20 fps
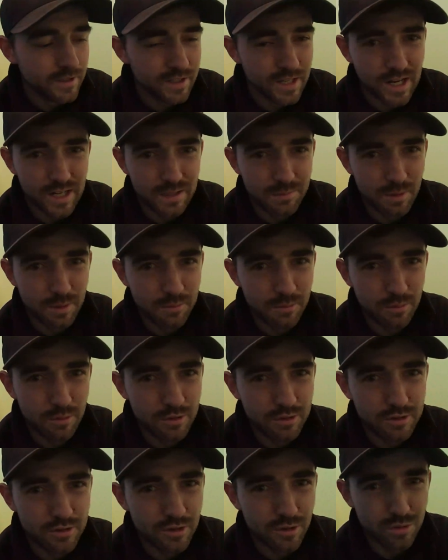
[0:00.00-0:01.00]
Can't remember what
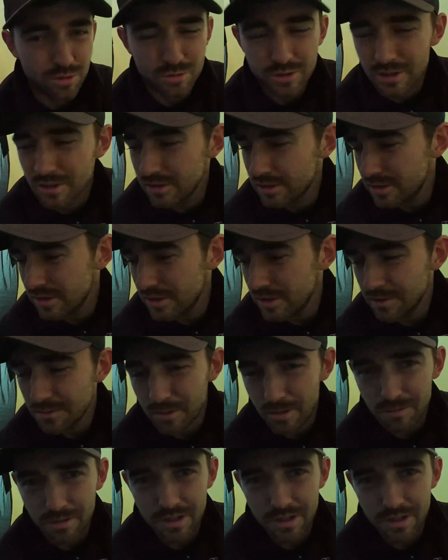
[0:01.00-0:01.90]
it's called. I'm